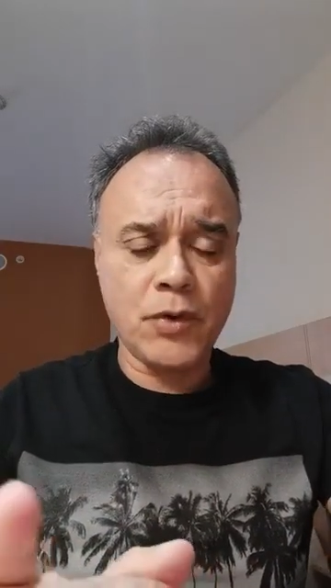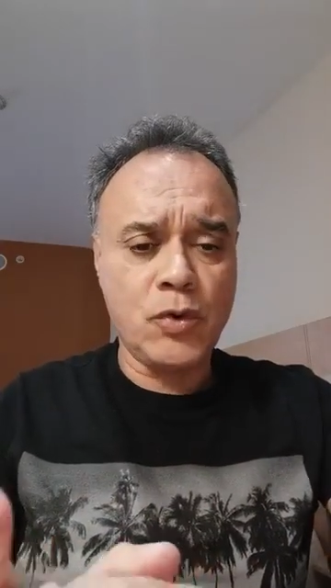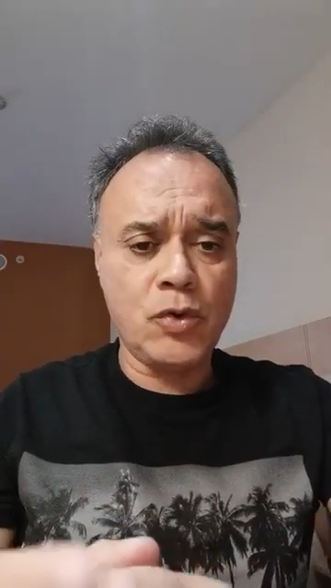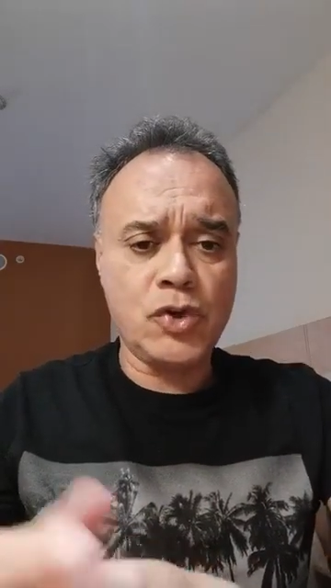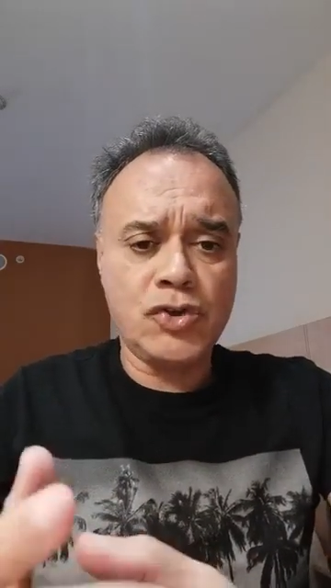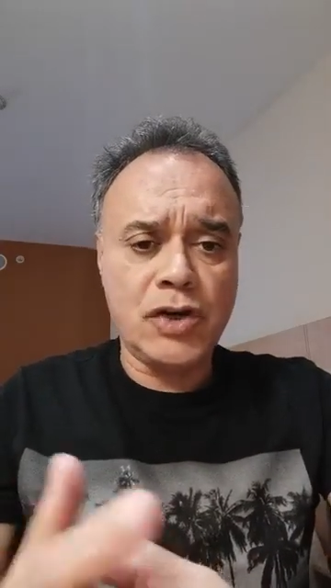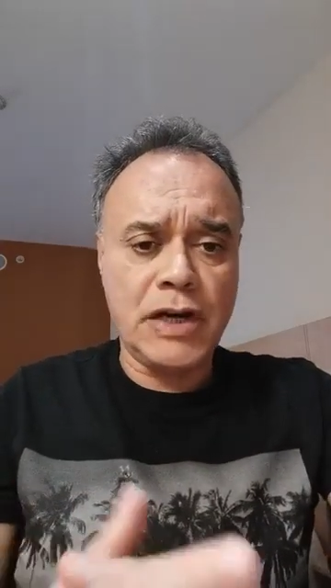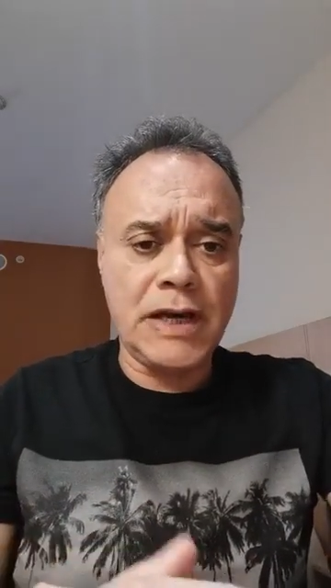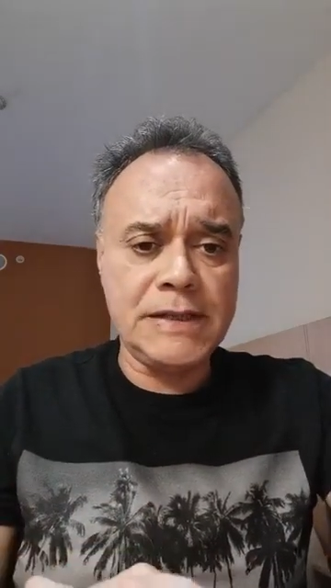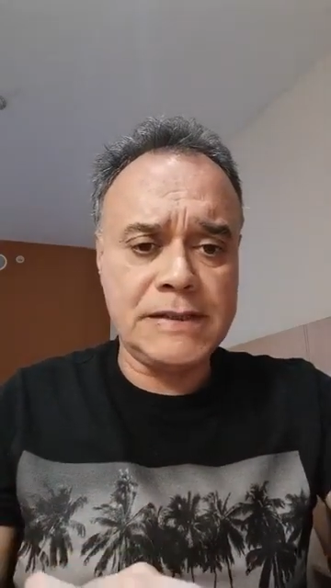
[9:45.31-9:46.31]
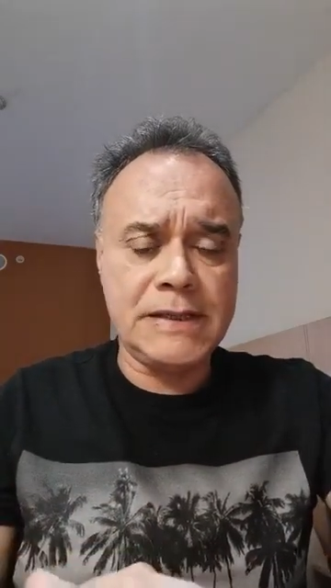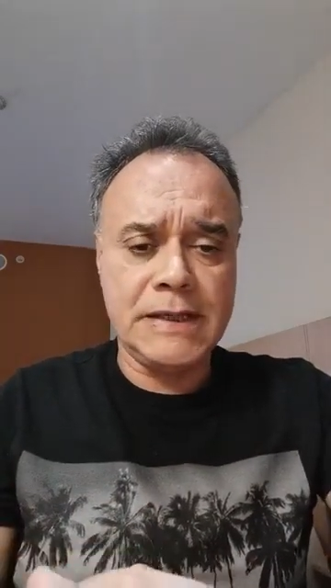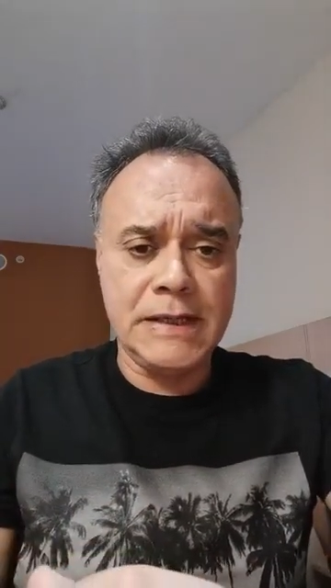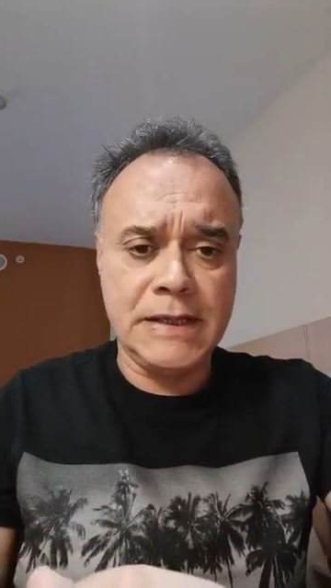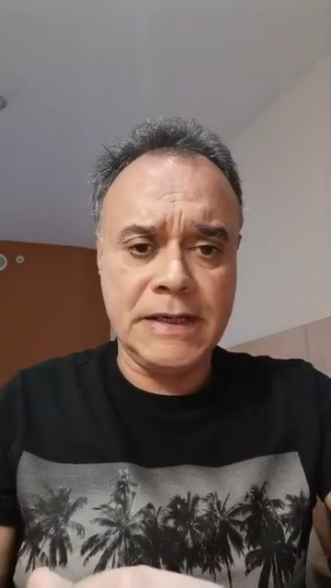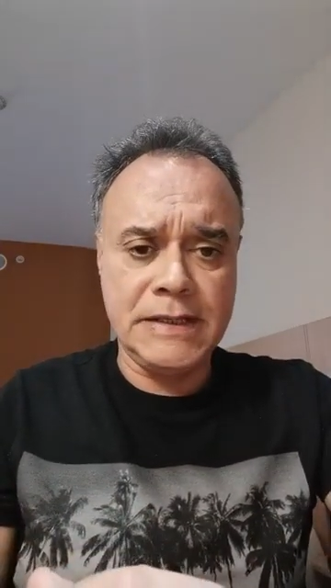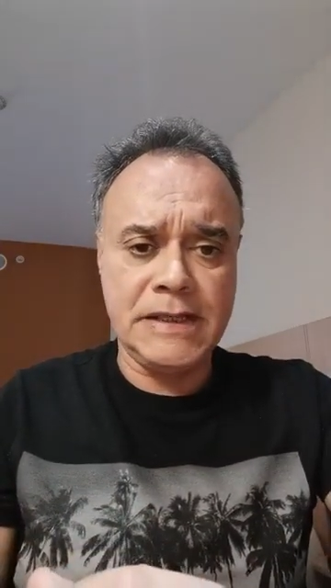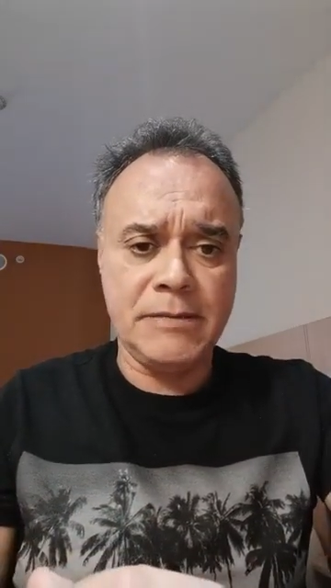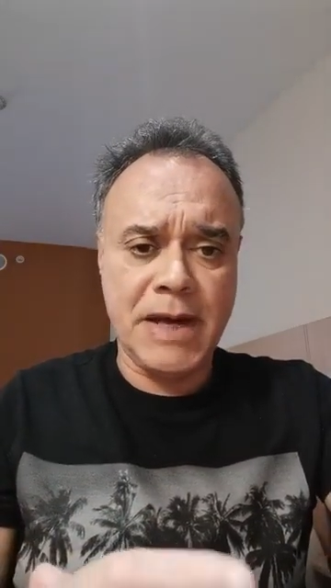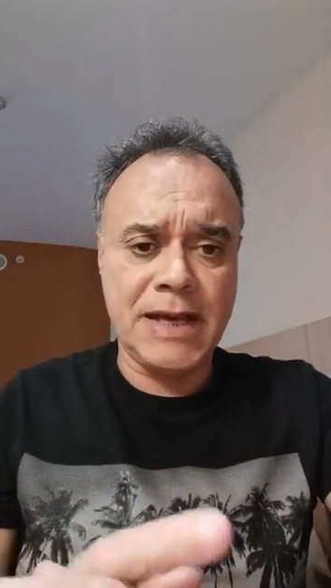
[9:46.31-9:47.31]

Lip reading: or generalized edema.